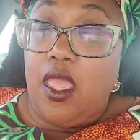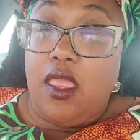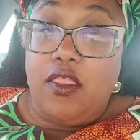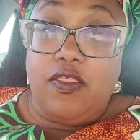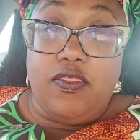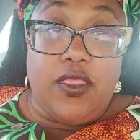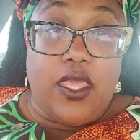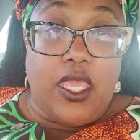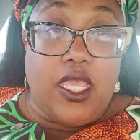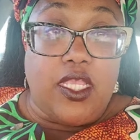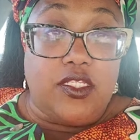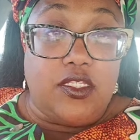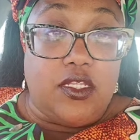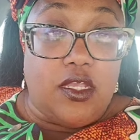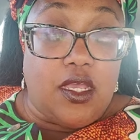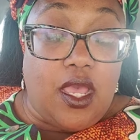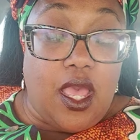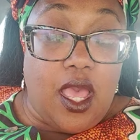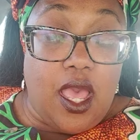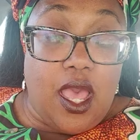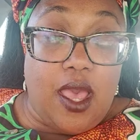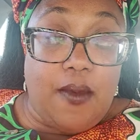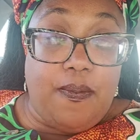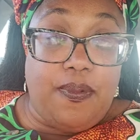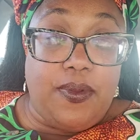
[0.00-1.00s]
things to
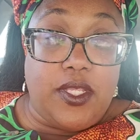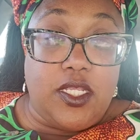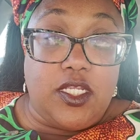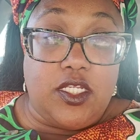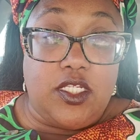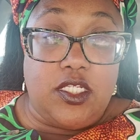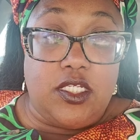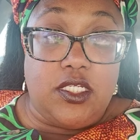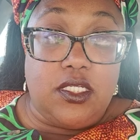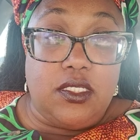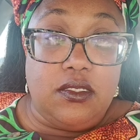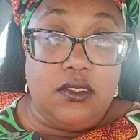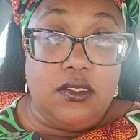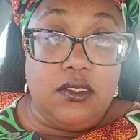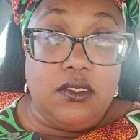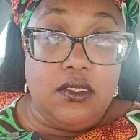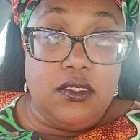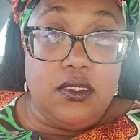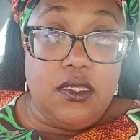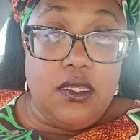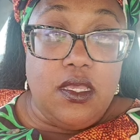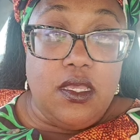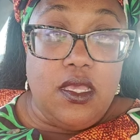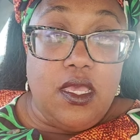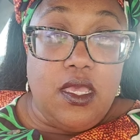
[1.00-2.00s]
accomplish,
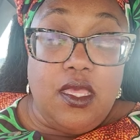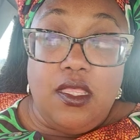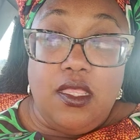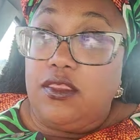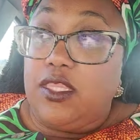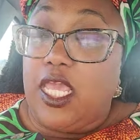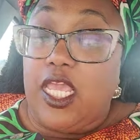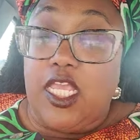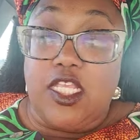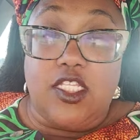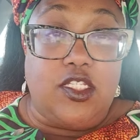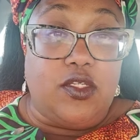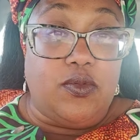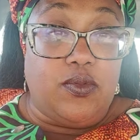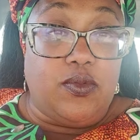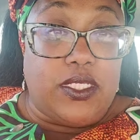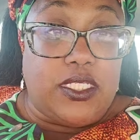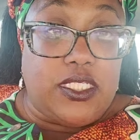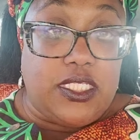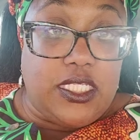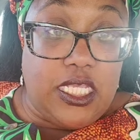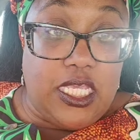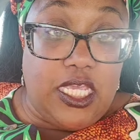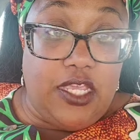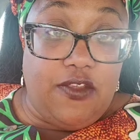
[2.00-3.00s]
things to
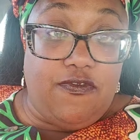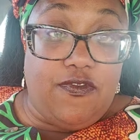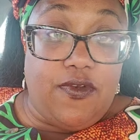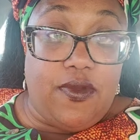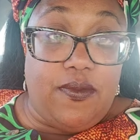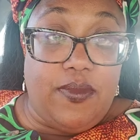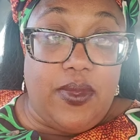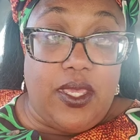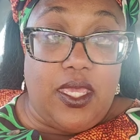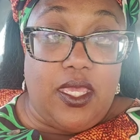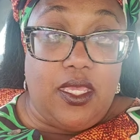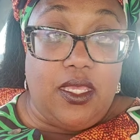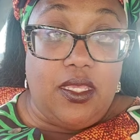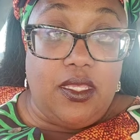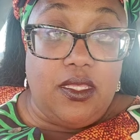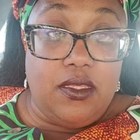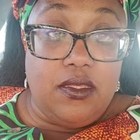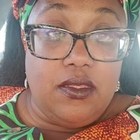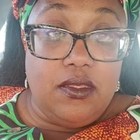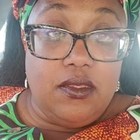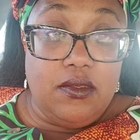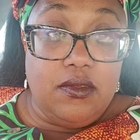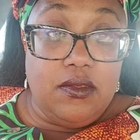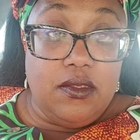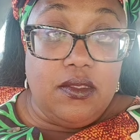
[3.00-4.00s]
receive from me
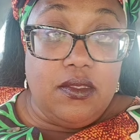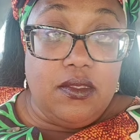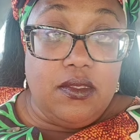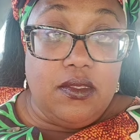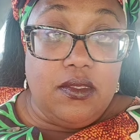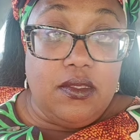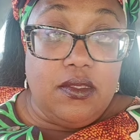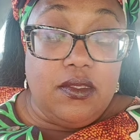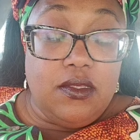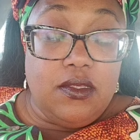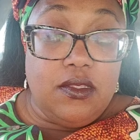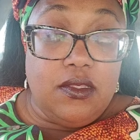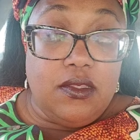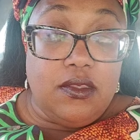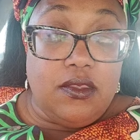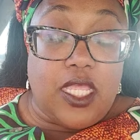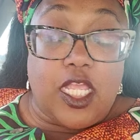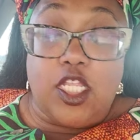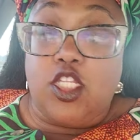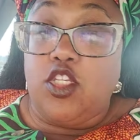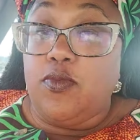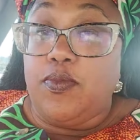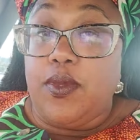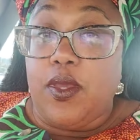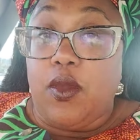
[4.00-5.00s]

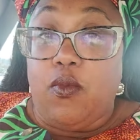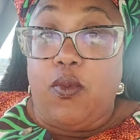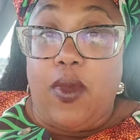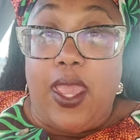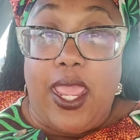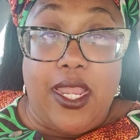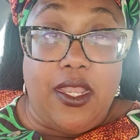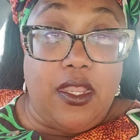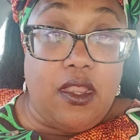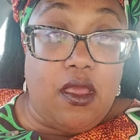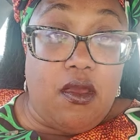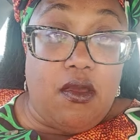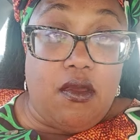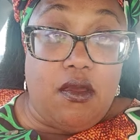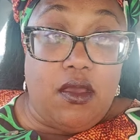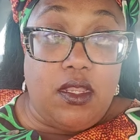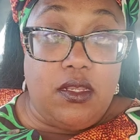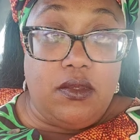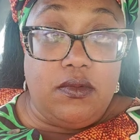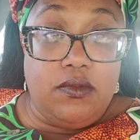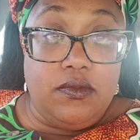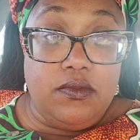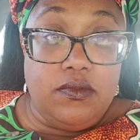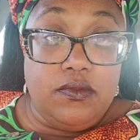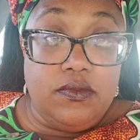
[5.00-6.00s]
that you've been waiting on.
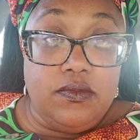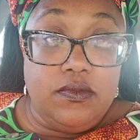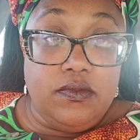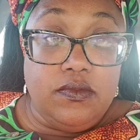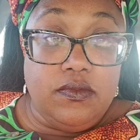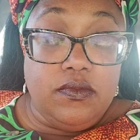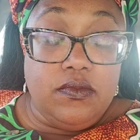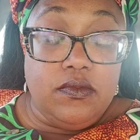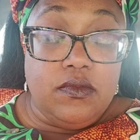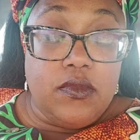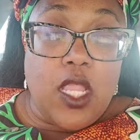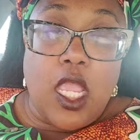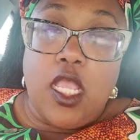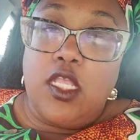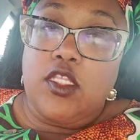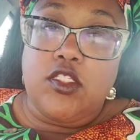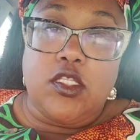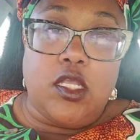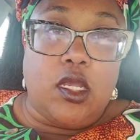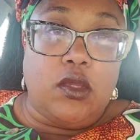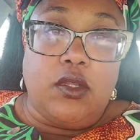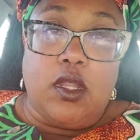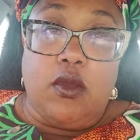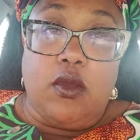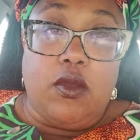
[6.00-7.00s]

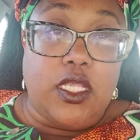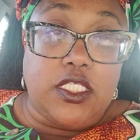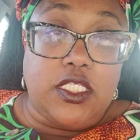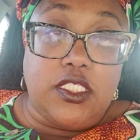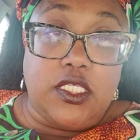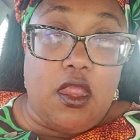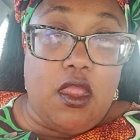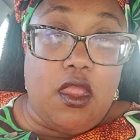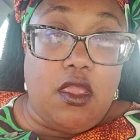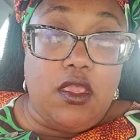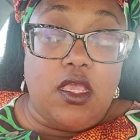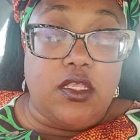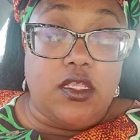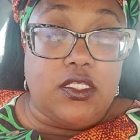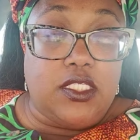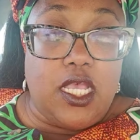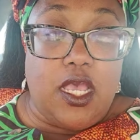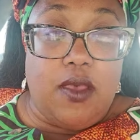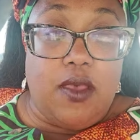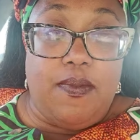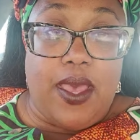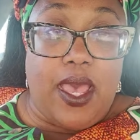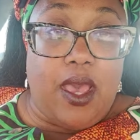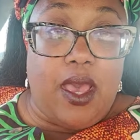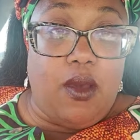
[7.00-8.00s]
So don't concern
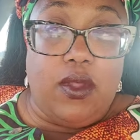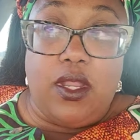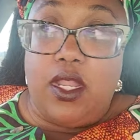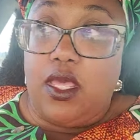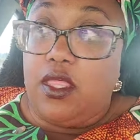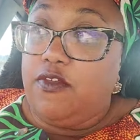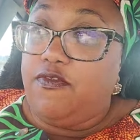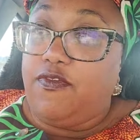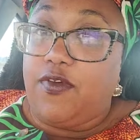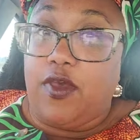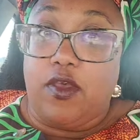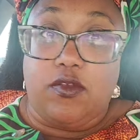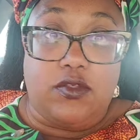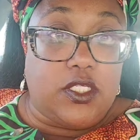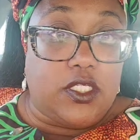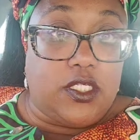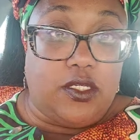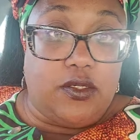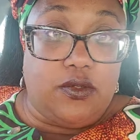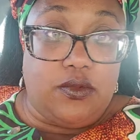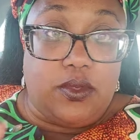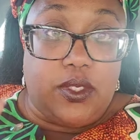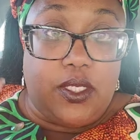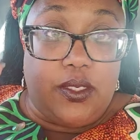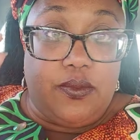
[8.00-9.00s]
yourself about what other folks are
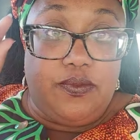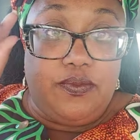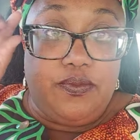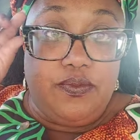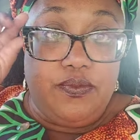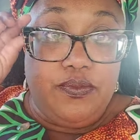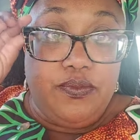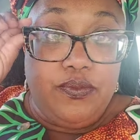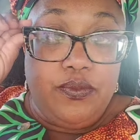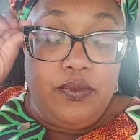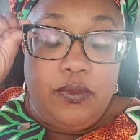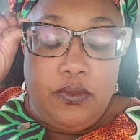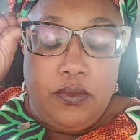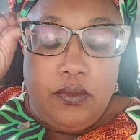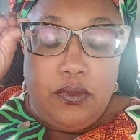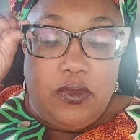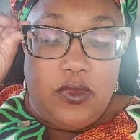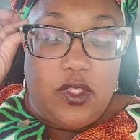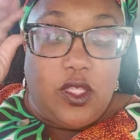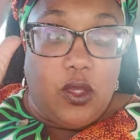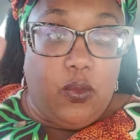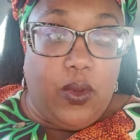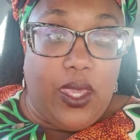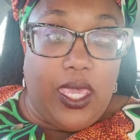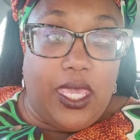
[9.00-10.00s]
doing.
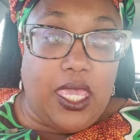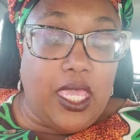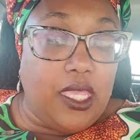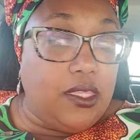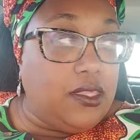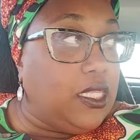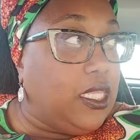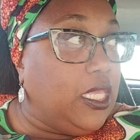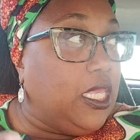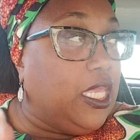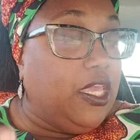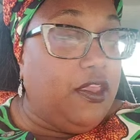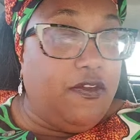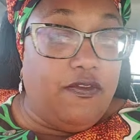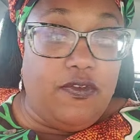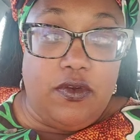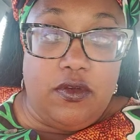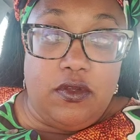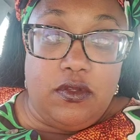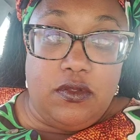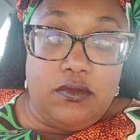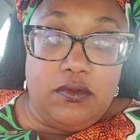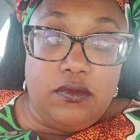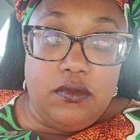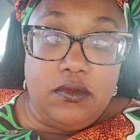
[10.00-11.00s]
The wicked, the
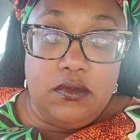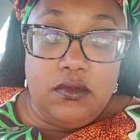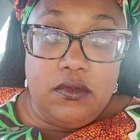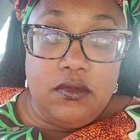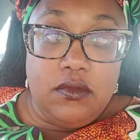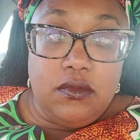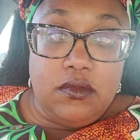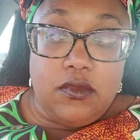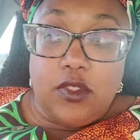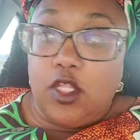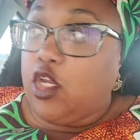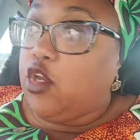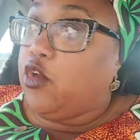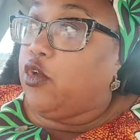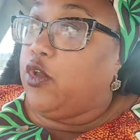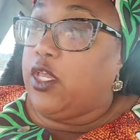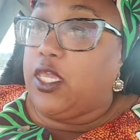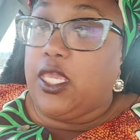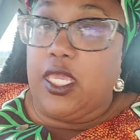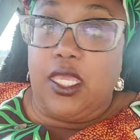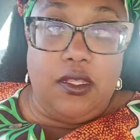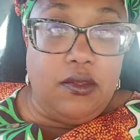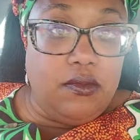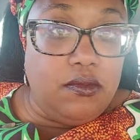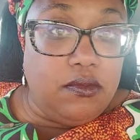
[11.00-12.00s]
evil, the
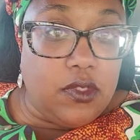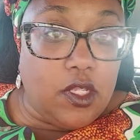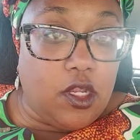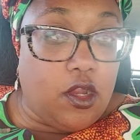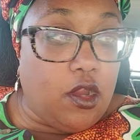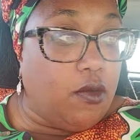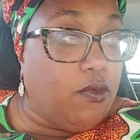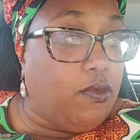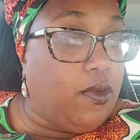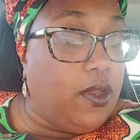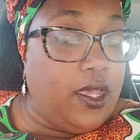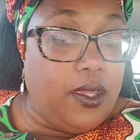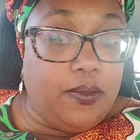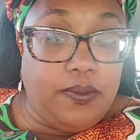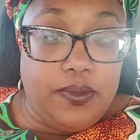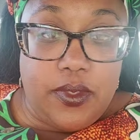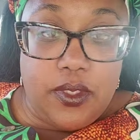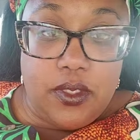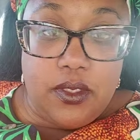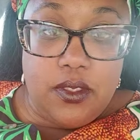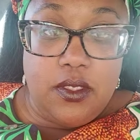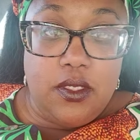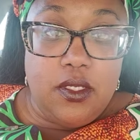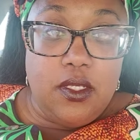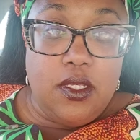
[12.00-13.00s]
crooked, the corrupt.
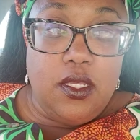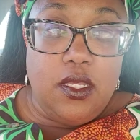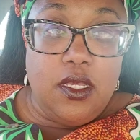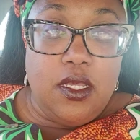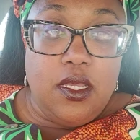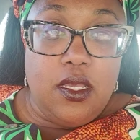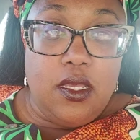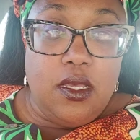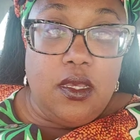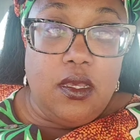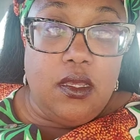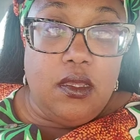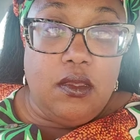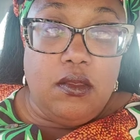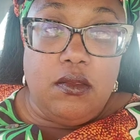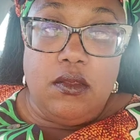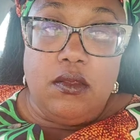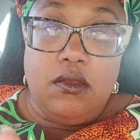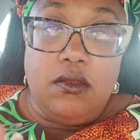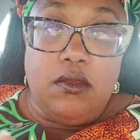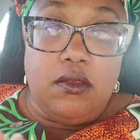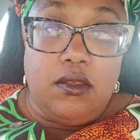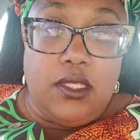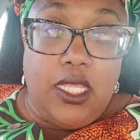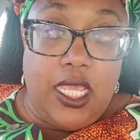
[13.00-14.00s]

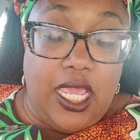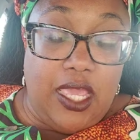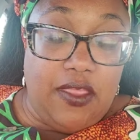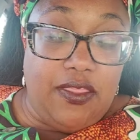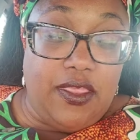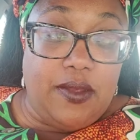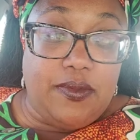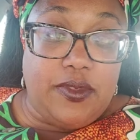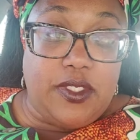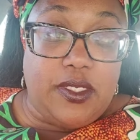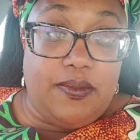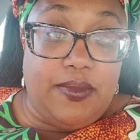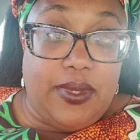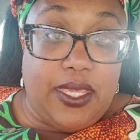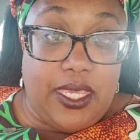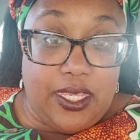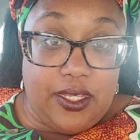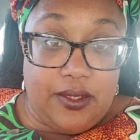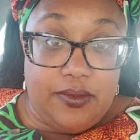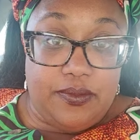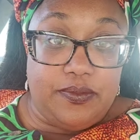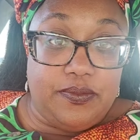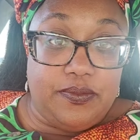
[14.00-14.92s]
Leave them to me.